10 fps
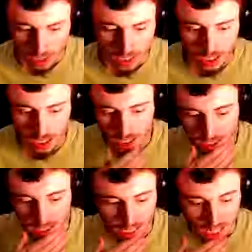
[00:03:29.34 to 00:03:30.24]
talk at the
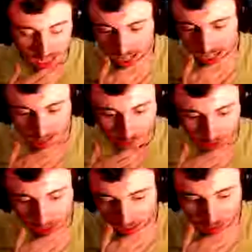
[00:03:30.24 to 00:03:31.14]
same time, so we have to
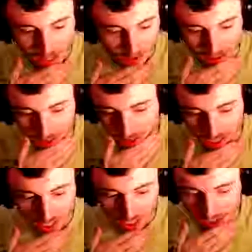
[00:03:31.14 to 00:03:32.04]
wait for the
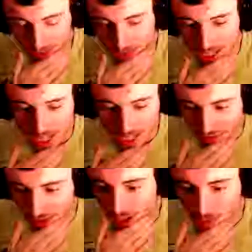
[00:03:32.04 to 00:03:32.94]
walkie-talkie to be down for the
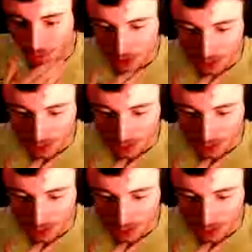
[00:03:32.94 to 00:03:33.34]
other person